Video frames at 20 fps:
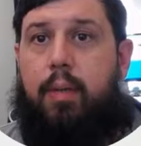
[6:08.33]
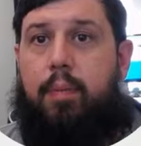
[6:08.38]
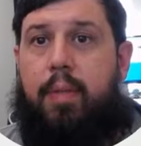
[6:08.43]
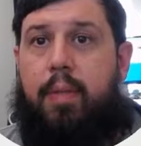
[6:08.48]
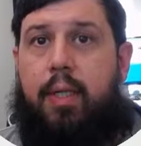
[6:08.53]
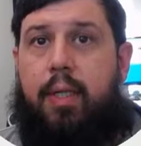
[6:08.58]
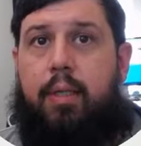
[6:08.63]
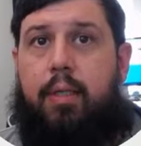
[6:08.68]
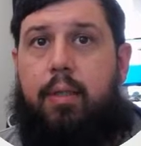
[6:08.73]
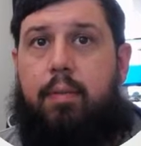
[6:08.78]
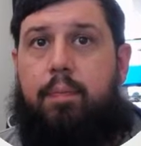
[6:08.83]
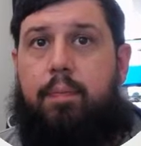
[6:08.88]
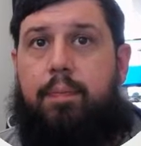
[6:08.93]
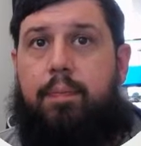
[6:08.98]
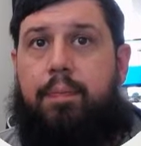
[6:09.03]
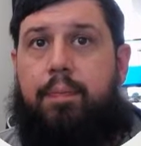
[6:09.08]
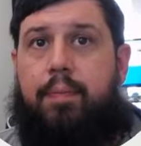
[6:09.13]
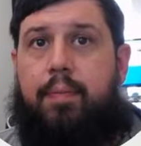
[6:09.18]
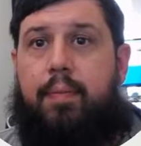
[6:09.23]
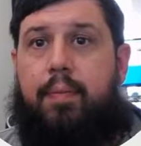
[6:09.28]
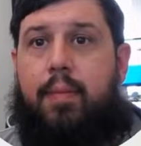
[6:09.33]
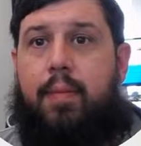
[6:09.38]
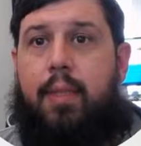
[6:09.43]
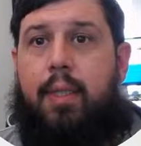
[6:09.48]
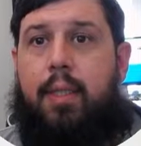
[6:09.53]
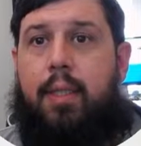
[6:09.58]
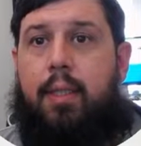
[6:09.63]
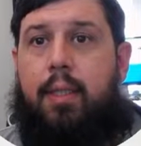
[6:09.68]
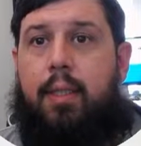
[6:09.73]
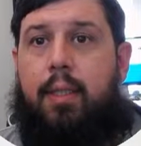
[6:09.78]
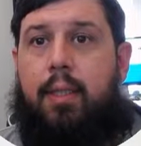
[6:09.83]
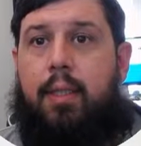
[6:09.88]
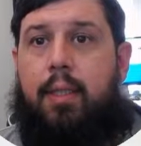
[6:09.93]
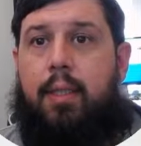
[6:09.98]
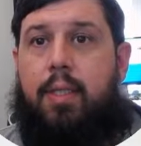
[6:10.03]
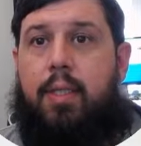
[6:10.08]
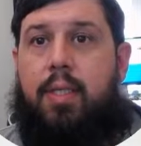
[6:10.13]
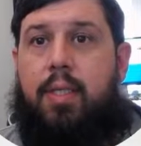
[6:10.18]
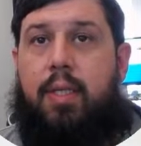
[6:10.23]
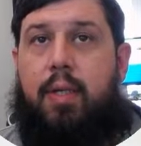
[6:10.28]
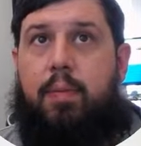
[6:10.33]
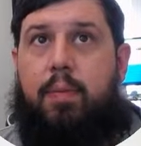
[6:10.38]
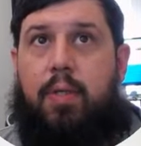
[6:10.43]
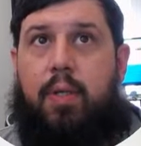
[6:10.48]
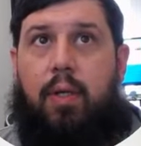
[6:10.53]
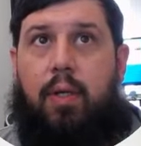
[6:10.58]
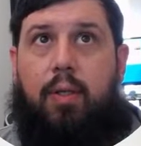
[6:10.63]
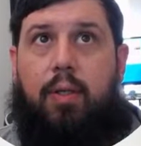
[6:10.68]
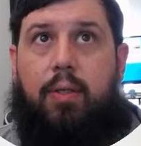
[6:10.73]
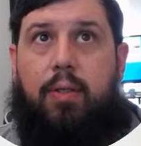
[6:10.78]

I mean, their stems are a little